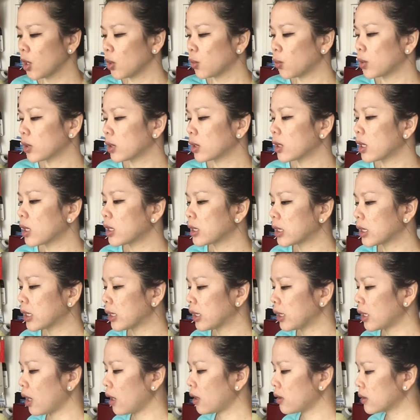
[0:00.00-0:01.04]
We're gonna
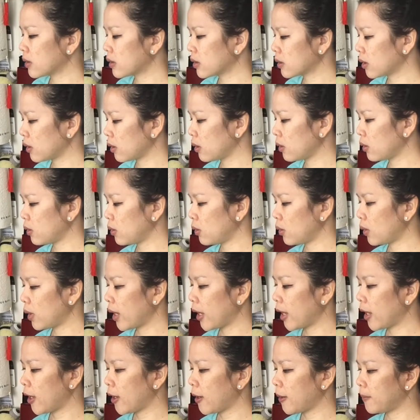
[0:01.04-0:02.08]
need also
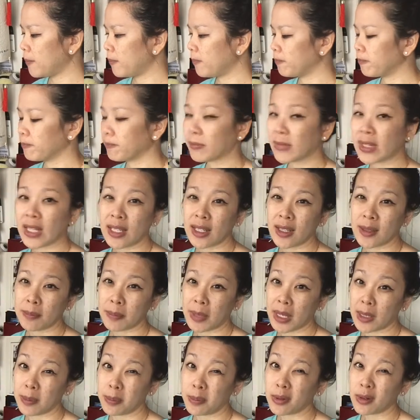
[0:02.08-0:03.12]

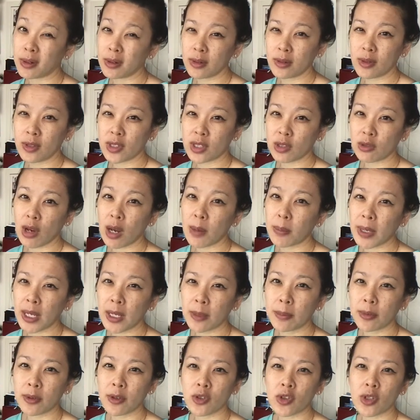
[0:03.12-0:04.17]
paper, scrap
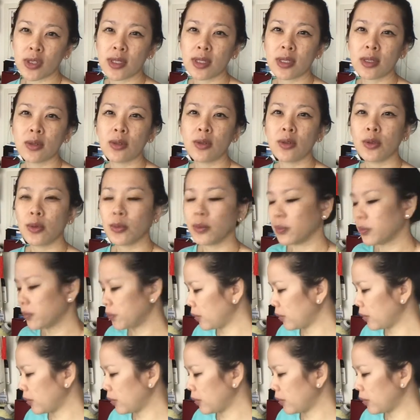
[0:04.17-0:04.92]
paper, just to